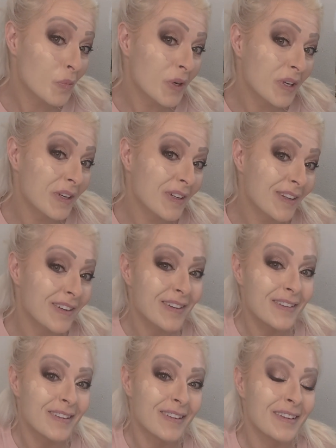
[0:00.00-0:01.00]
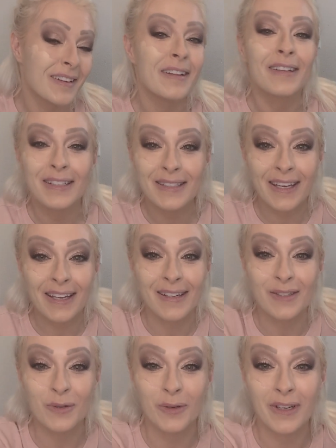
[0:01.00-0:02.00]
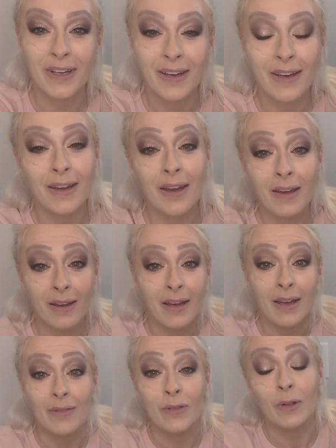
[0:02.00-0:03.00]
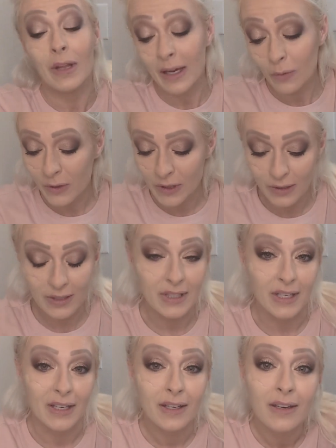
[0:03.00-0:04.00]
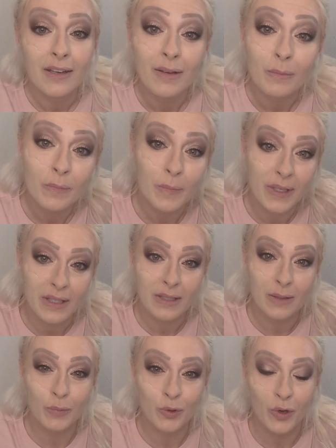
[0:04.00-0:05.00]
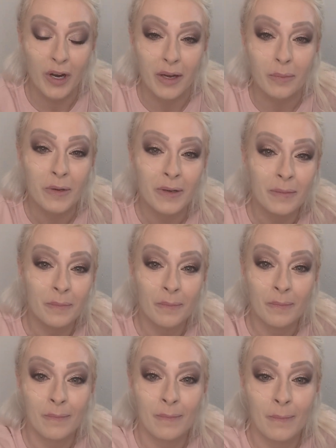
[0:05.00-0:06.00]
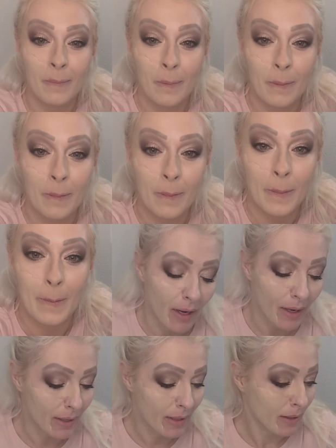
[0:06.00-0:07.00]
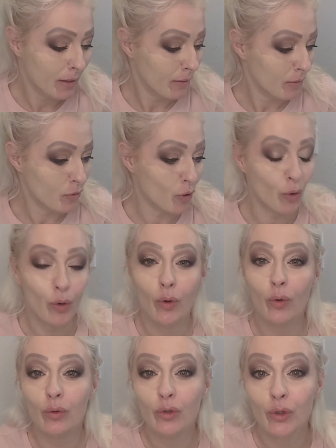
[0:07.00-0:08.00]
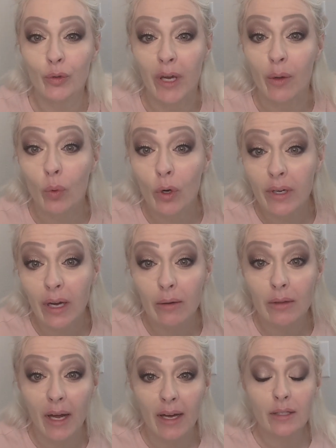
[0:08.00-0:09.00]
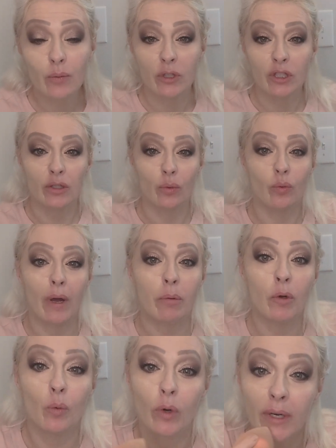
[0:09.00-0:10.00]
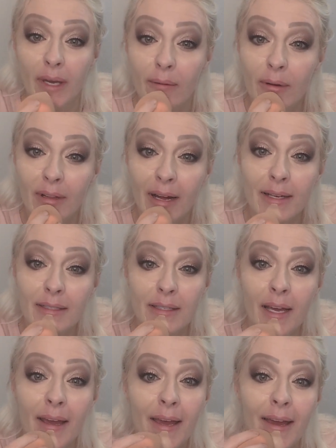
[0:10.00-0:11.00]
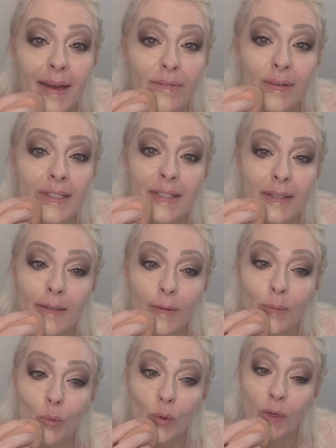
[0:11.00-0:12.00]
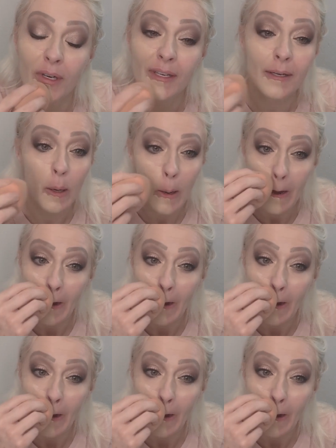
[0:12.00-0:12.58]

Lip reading: pretty good. Let's get into it. If you like what you see, please subscribe. I go to a workout class, which is a rebel workout class, every single morning,